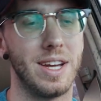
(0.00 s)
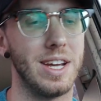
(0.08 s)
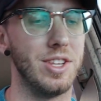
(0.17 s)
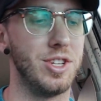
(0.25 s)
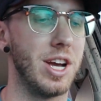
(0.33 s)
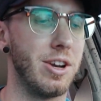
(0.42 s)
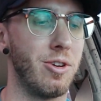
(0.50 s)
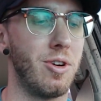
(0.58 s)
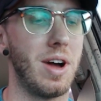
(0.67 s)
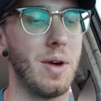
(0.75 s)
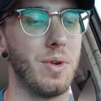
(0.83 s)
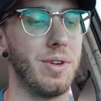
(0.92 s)
In
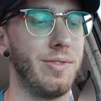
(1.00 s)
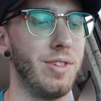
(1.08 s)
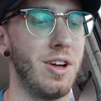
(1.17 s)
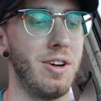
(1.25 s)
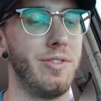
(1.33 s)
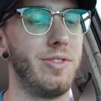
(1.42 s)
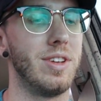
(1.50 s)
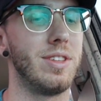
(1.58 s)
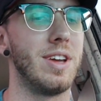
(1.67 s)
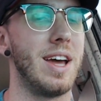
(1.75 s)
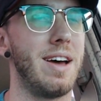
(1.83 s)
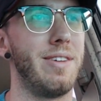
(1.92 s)
general, I would have loved
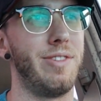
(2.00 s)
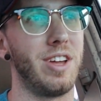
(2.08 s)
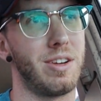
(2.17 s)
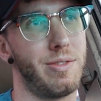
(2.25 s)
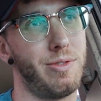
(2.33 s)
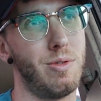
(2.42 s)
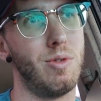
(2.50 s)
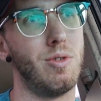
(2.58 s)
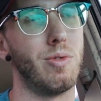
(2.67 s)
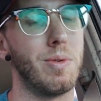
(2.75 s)
to have like a full